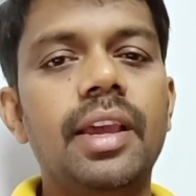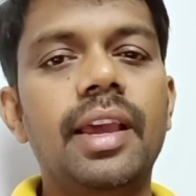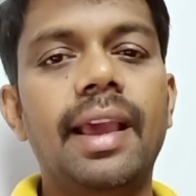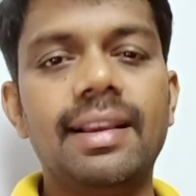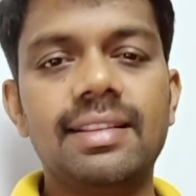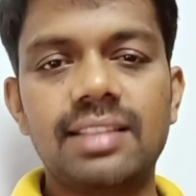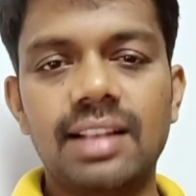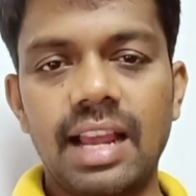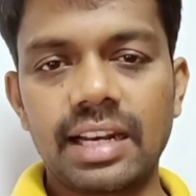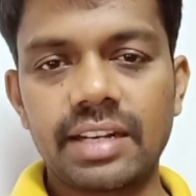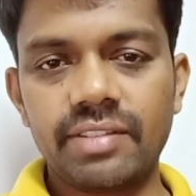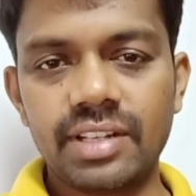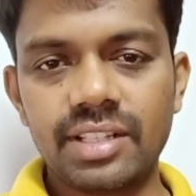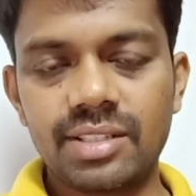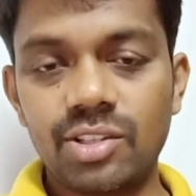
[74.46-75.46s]
Excel
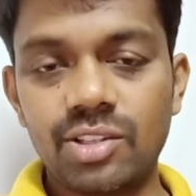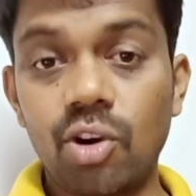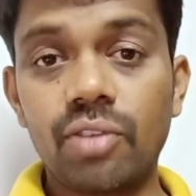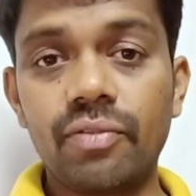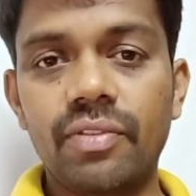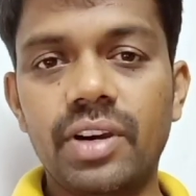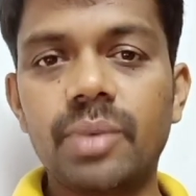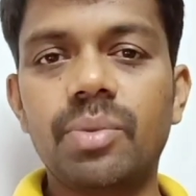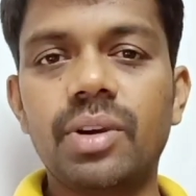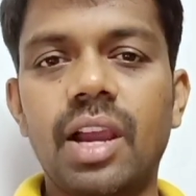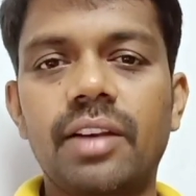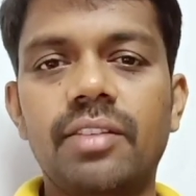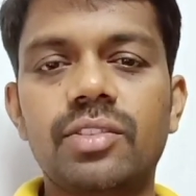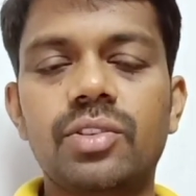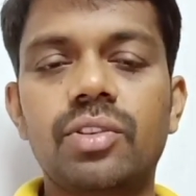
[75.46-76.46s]
activities, not workbook
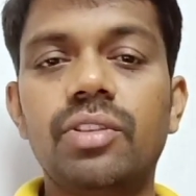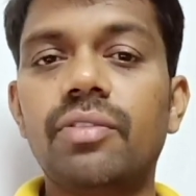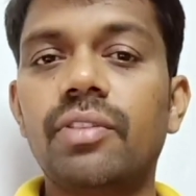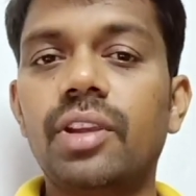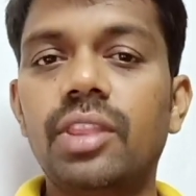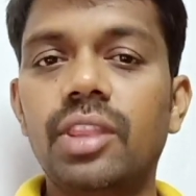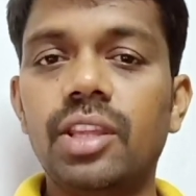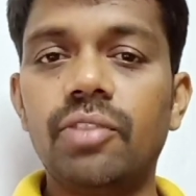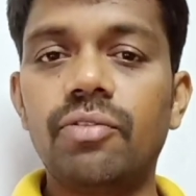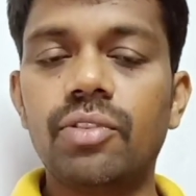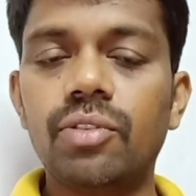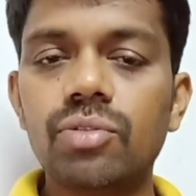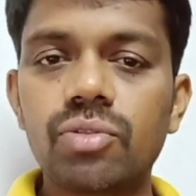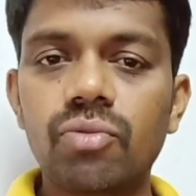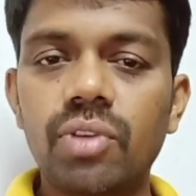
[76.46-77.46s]
activities. So if, in, if
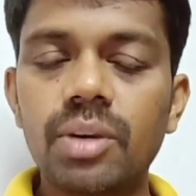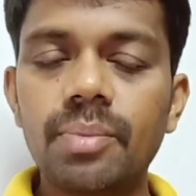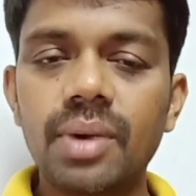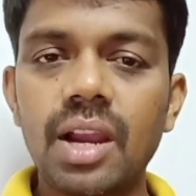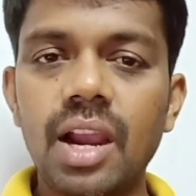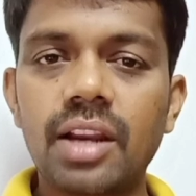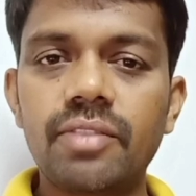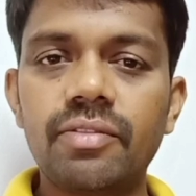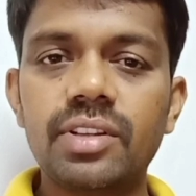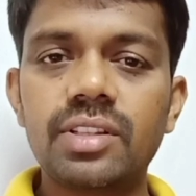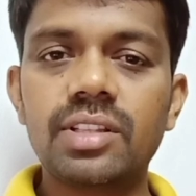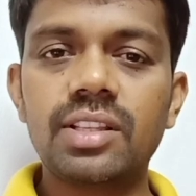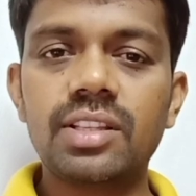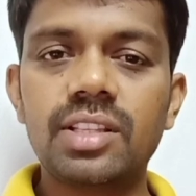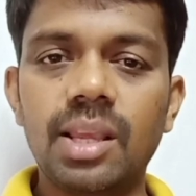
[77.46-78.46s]
you use workbook activities
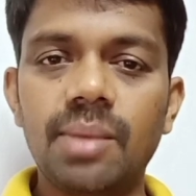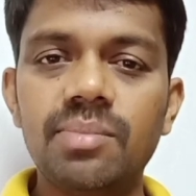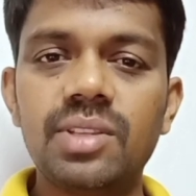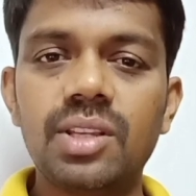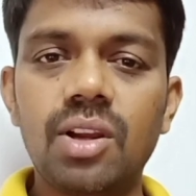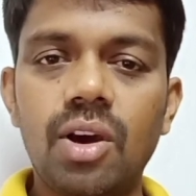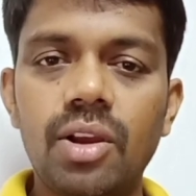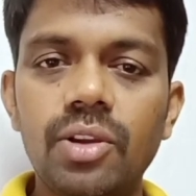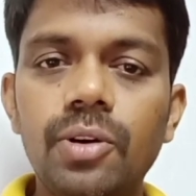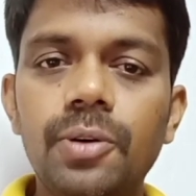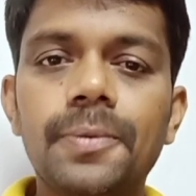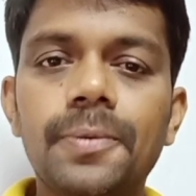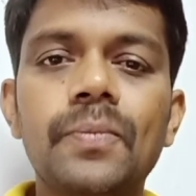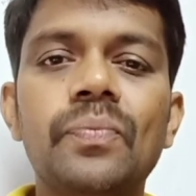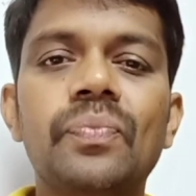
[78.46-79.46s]
in the same
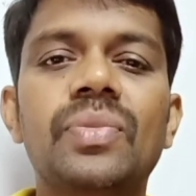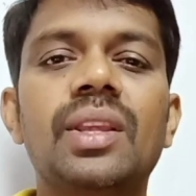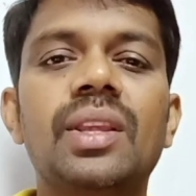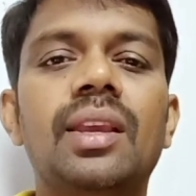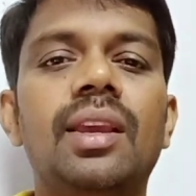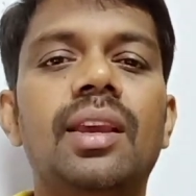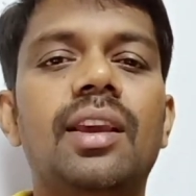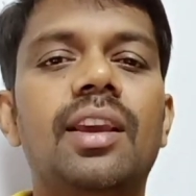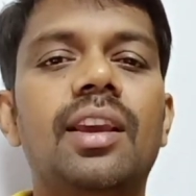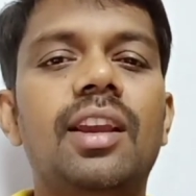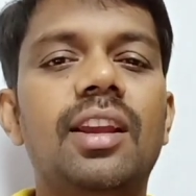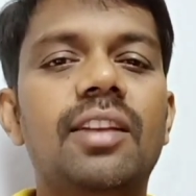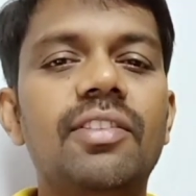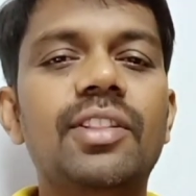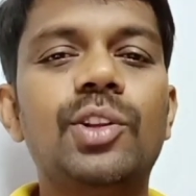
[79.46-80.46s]
scenario,
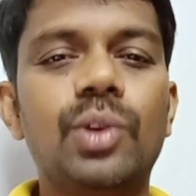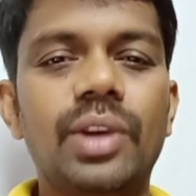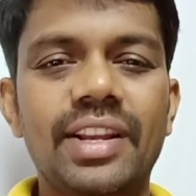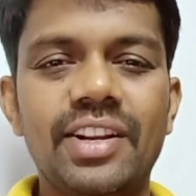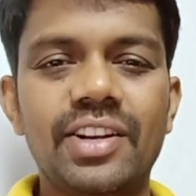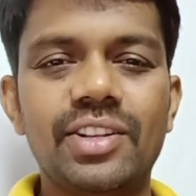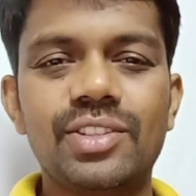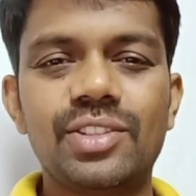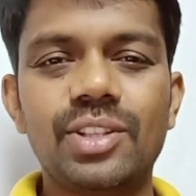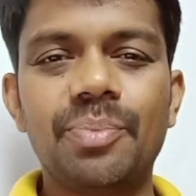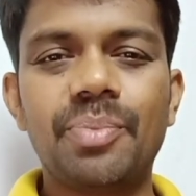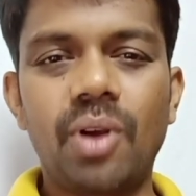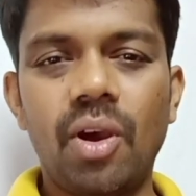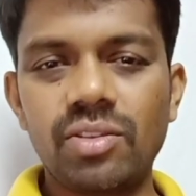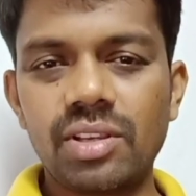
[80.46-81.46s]
it will throw error. So the
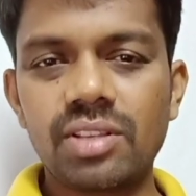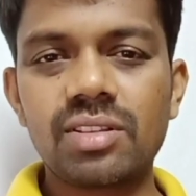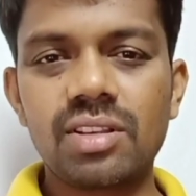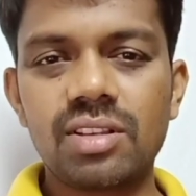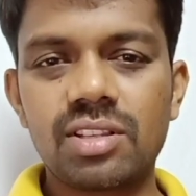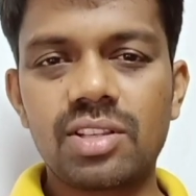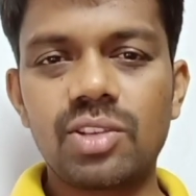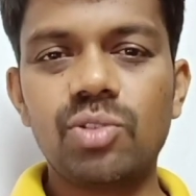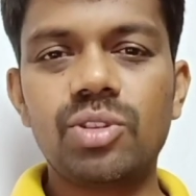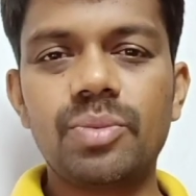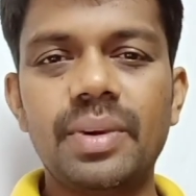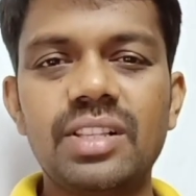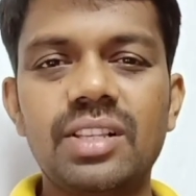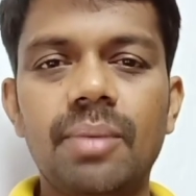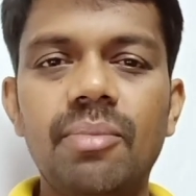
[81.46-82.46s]
process is used
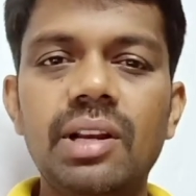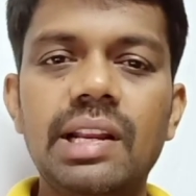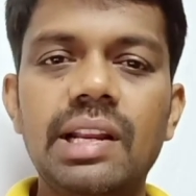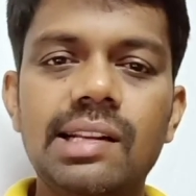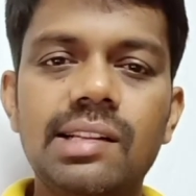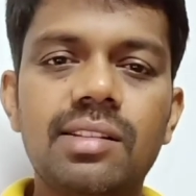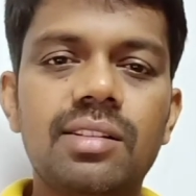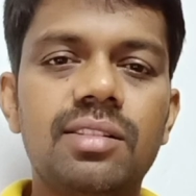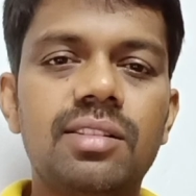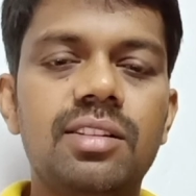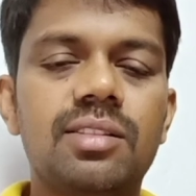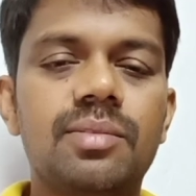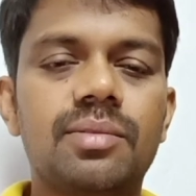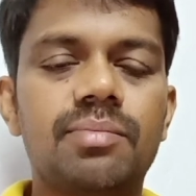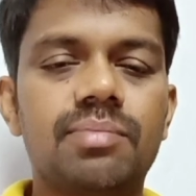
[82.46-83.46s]
by someone else,
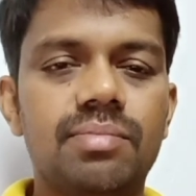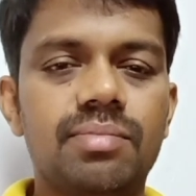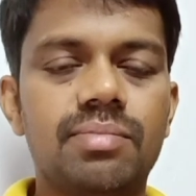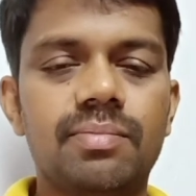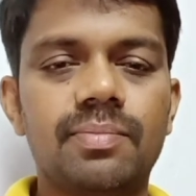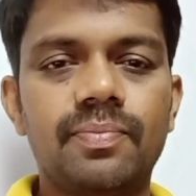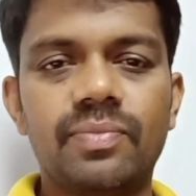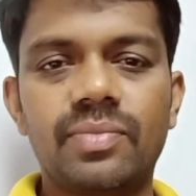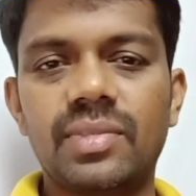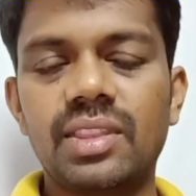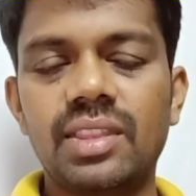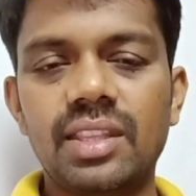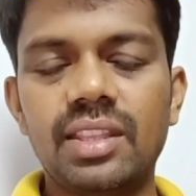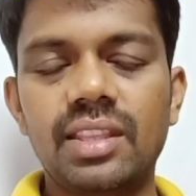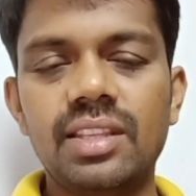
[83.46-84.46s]
just
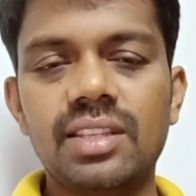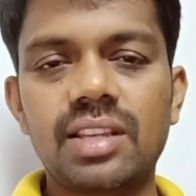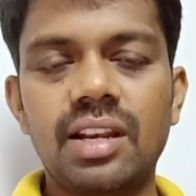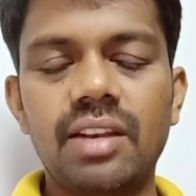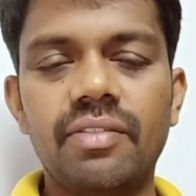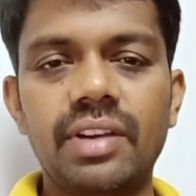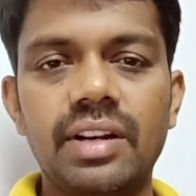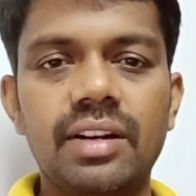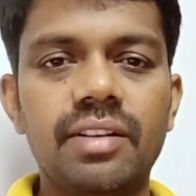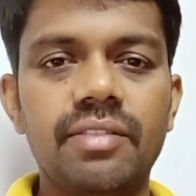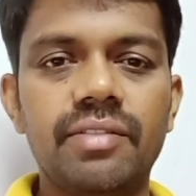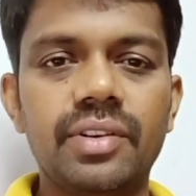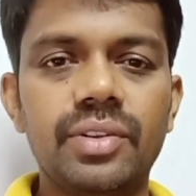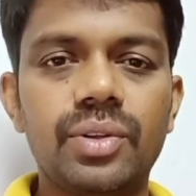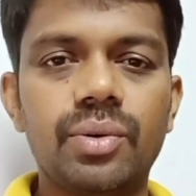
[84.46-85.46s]
this kind of error
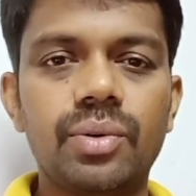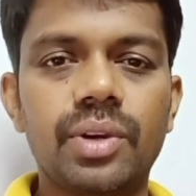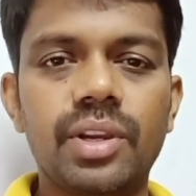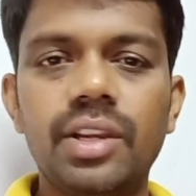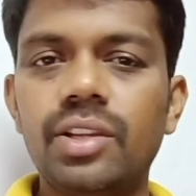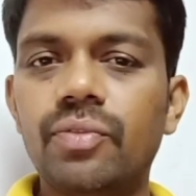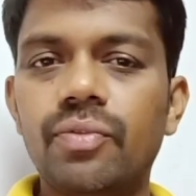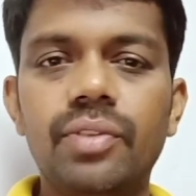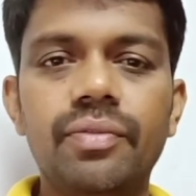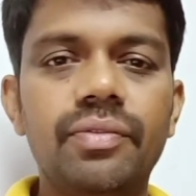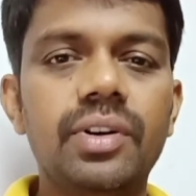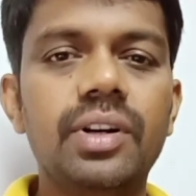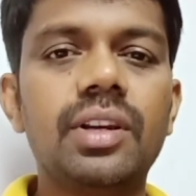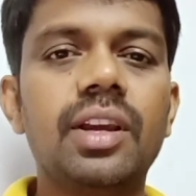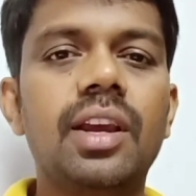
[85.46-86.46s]
it will throw. Okay, it won't
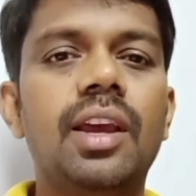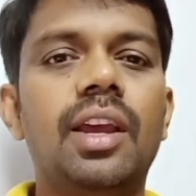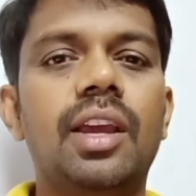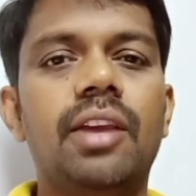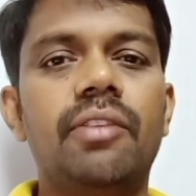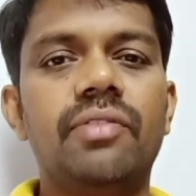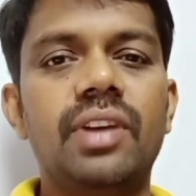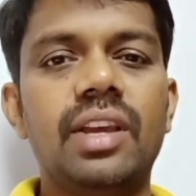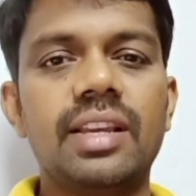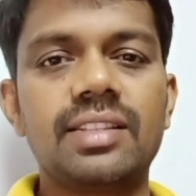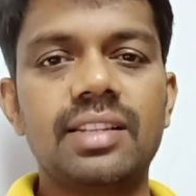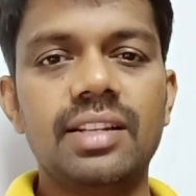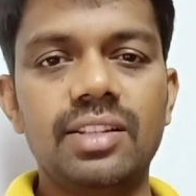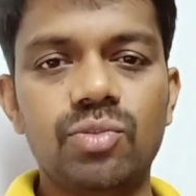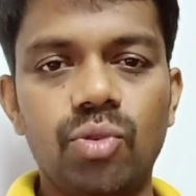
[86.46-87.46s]
work if the
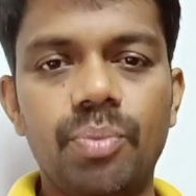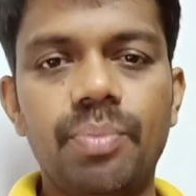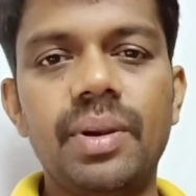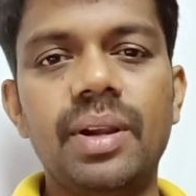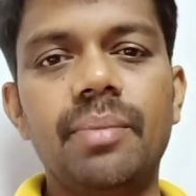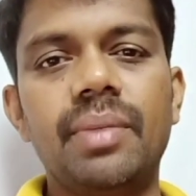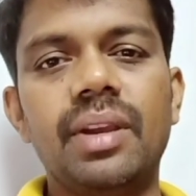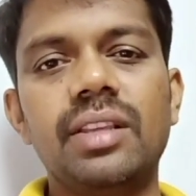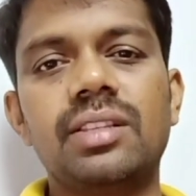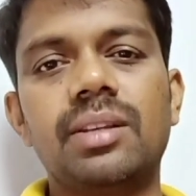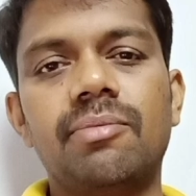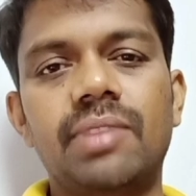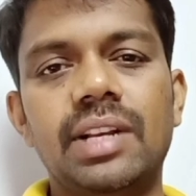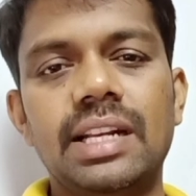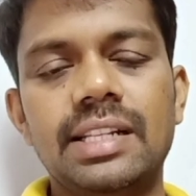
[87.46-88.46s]
Excel is opened by
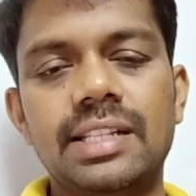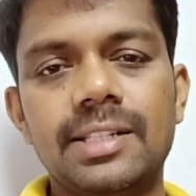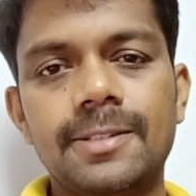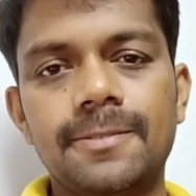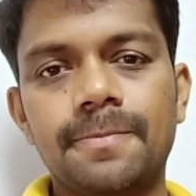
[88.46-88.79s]
someone else.